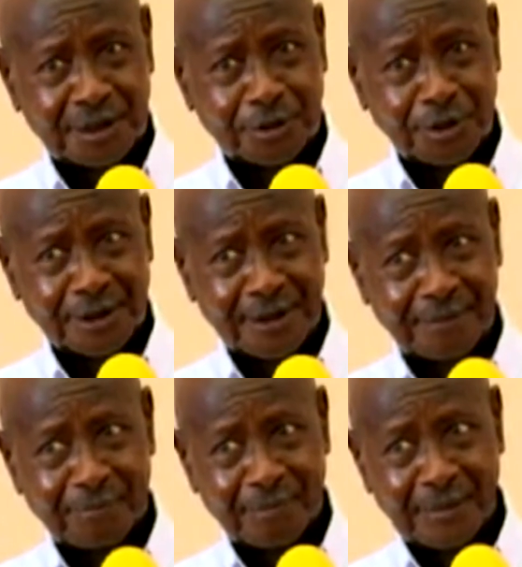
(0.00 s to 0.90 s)
katonda
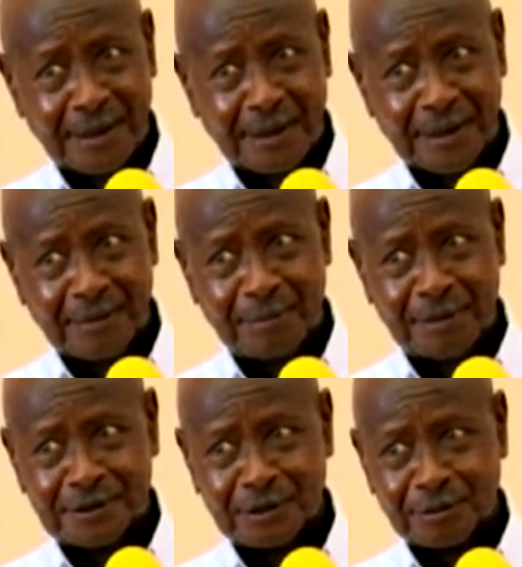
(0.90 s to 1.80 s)
i'm a
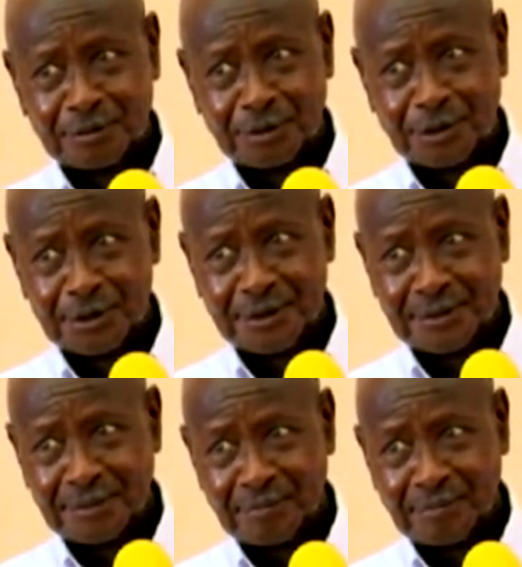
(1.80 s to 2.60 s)
person of god